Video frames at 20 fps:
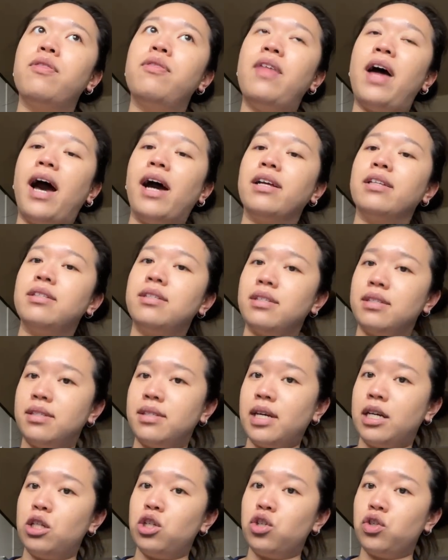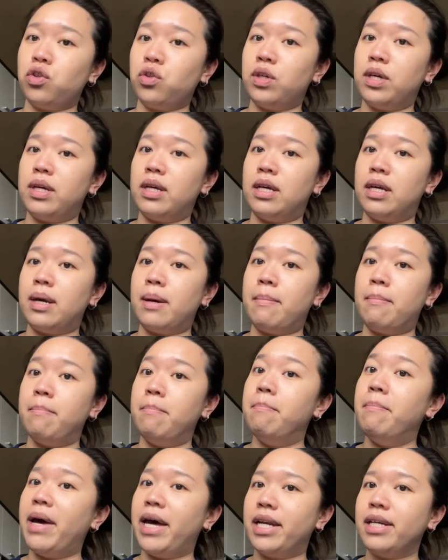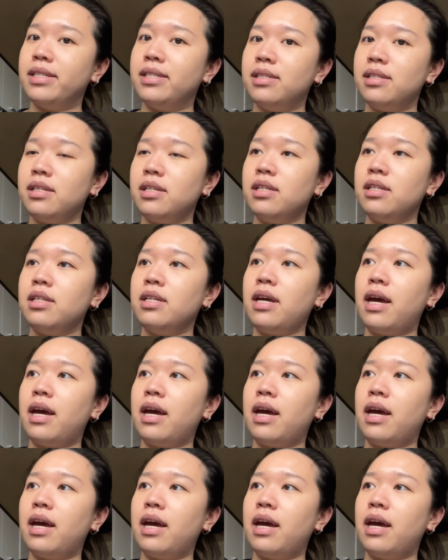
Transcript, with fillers: that's essentially medicine.